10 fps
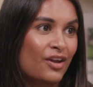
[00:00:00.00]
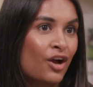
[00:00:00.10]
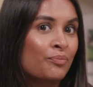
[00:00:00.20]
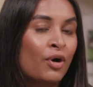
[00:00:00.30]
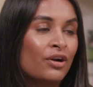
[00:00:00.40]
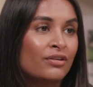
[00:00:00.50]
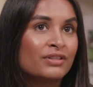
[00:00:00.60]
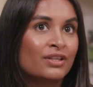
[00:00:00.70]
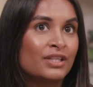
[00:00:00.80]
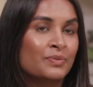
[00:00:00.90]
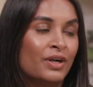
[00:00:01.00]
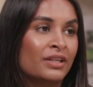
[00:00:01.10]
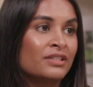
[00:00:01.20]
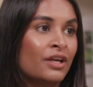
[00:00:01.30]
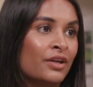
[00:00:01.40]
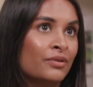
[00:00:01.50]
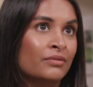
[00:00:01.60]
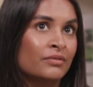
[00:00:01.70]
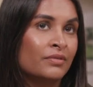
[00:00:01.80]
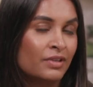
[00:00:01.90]
prioritise what I know. So,
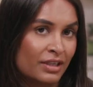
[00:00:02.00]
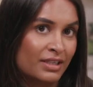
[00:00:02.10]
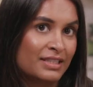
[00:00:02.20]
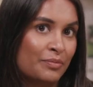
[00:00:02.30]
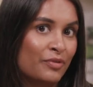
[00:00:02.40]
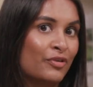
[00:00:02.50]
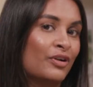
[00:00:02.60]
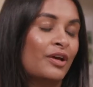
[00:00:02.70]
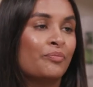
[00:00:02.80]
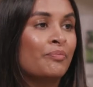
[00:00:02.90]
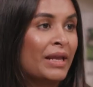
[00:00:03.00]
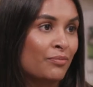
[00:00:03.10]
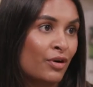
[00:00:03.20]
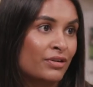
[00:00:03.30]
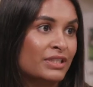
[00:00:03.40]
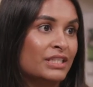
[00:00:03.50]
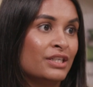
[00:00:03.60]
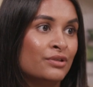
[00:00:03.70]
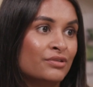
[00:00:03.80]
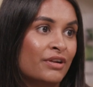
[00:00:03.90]
like I said before, like main priority
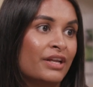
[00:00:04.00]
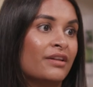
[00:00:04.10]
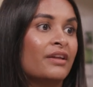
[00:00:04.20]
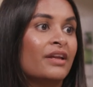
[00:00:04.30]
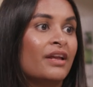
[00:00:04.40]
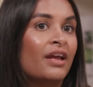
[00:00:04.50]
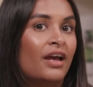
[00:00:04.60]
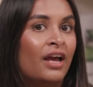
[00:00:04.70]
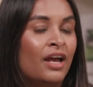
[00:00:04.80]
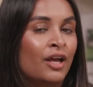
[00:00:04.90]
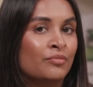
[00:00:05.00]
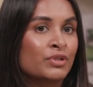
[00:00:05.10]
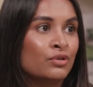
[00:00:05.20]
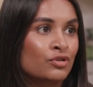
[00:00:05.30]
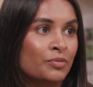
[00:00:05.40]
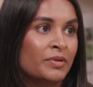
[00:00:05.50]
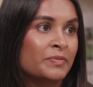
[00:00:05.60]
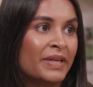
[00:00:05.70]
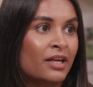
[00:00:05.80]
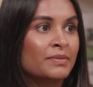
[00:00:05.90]
children. School drop-offs,
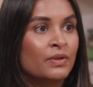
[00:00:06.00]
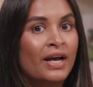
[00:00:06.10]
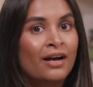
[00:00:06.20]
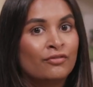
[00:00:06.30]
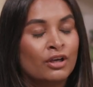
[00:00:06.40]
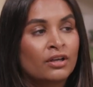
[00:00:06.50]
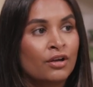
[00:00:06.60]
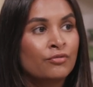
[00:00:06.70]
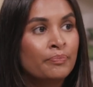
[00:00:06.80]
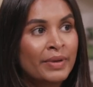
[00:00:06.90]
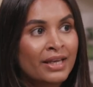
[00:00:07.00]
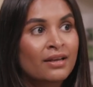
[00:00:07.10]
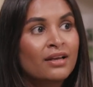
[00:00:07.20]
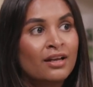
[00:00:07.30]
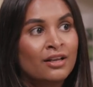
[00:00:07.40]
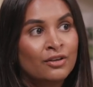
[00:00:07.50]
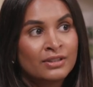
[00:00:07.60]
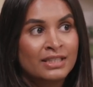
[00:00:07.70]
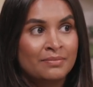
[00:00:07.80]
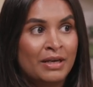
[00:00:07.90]
pick-up. So I have like a big
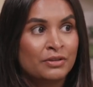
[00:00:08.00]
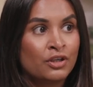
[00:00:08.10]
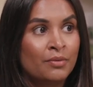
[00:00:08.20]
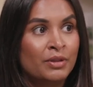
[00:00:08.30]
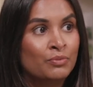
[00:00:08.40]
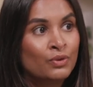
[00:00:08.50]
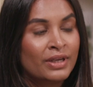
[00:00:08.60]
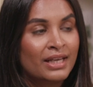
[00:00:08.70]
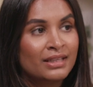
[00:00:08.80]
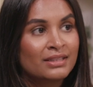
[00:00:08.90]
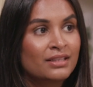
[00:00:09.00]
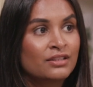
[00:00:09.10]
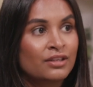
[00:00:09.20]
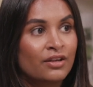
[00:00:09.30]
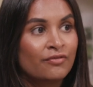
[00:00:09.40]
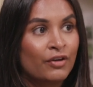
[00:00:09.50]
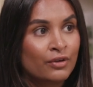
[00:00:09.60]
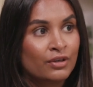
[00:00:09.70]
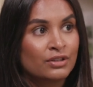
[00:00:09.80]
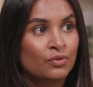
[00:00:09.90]
allotted amount of time in the mornings to
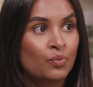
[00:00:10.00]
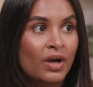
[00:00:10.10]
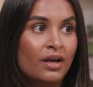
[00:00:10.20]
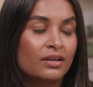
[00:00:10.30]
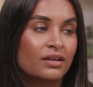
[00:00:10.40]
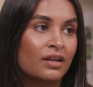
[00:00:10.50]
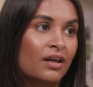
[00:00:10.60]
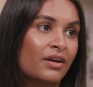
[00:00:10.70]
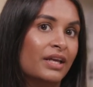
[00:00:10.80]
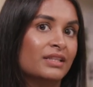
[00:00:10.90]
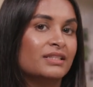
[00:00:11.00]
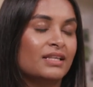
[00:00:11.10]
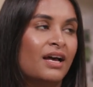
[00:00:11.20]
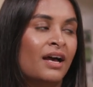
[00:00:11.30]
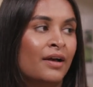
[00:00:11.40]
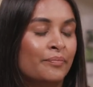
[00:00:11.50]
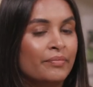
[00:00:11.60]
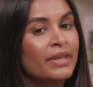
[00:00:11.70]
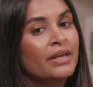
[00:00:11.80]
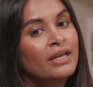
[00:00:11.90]
focus on work and clients. And
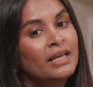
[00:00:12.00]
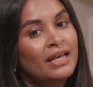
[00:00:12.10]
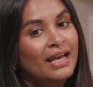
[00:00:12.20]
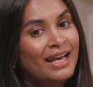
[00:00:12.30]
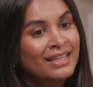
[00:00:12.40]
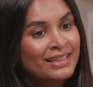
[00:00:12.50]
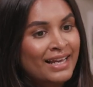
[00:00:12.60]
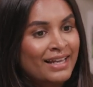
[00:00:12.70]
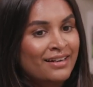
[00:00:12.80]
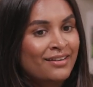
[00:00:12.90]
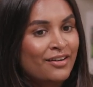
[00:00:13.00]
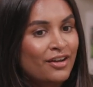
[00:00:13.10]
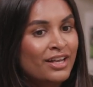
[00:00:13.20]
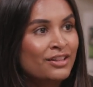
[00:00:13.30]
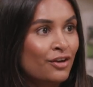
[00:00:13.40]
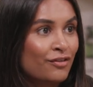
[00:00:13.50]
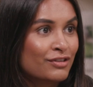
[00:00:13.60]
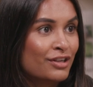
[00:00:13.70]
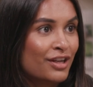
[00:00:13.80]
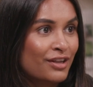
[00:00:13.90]
then in the
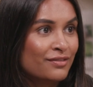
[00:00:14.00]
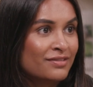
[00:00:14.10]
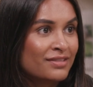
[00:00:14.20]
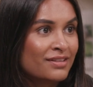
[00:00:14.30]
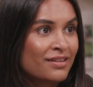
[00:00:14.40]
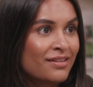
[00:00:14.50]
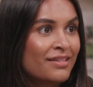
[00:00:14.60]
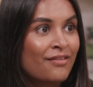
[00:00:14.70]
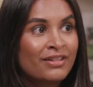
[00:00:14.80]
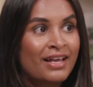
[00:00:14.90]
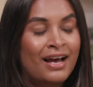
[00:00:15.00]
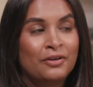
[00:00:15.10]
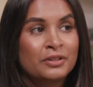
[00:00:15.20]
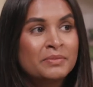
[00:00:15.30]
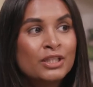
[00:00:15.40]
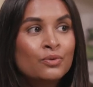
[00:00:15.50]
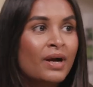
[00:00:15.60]
afternoons, they're in the house. I'm still